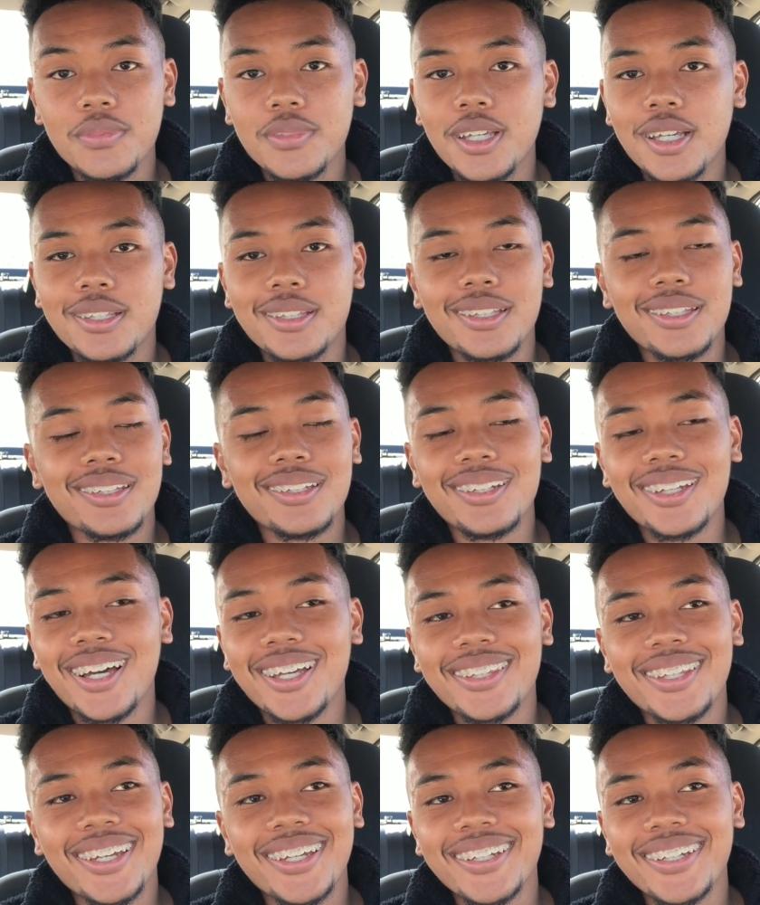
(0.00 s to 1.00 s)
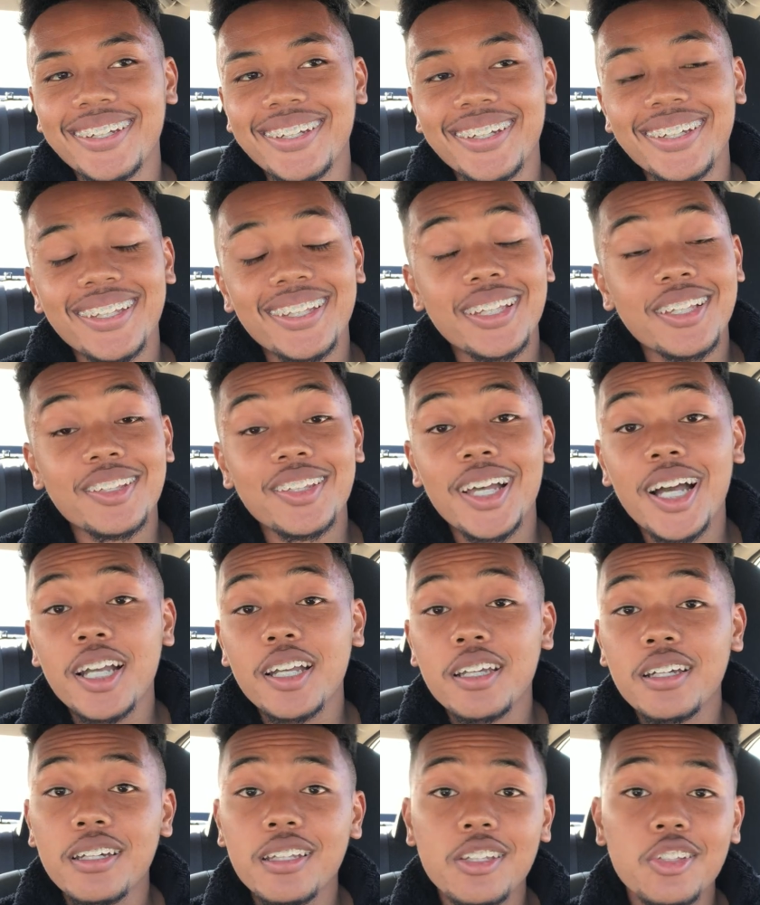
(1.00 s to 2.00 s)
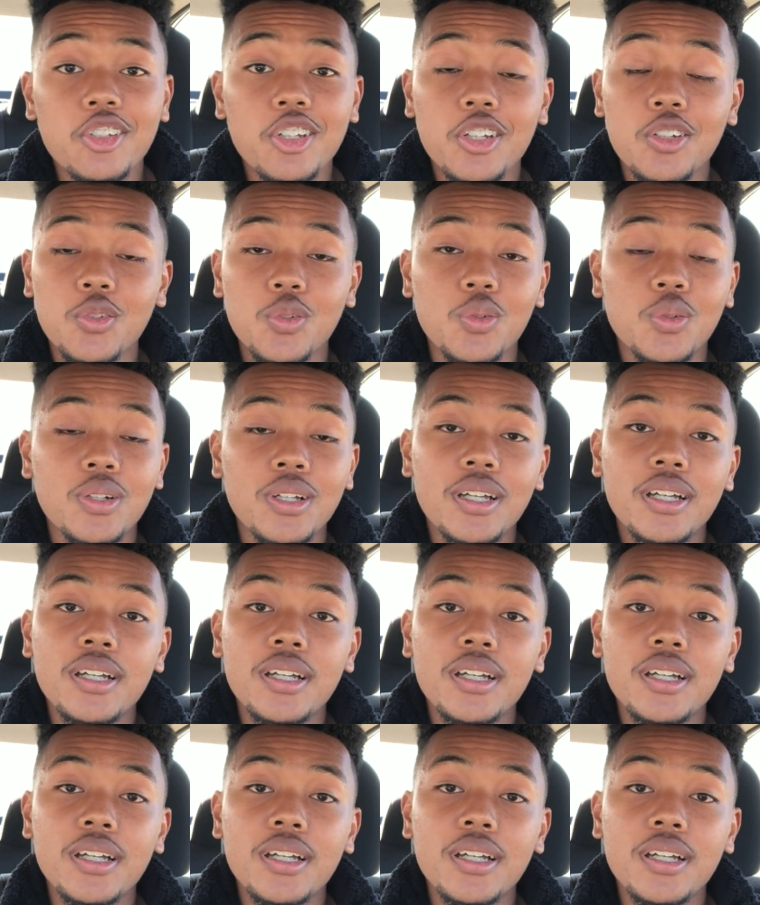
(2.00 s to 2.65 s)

I said they're not good. It's not good in general.